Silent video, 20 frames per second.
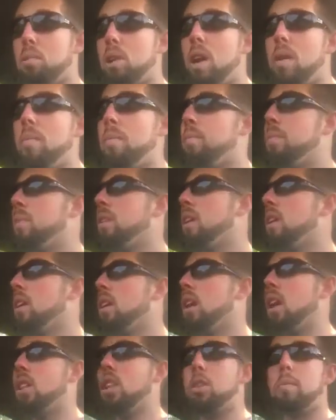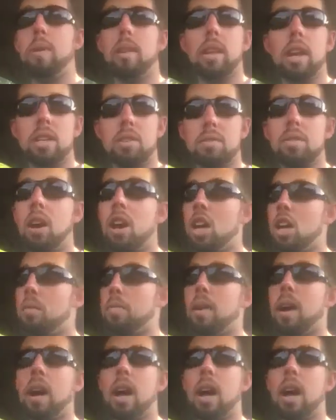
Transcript: but a little bit less volume,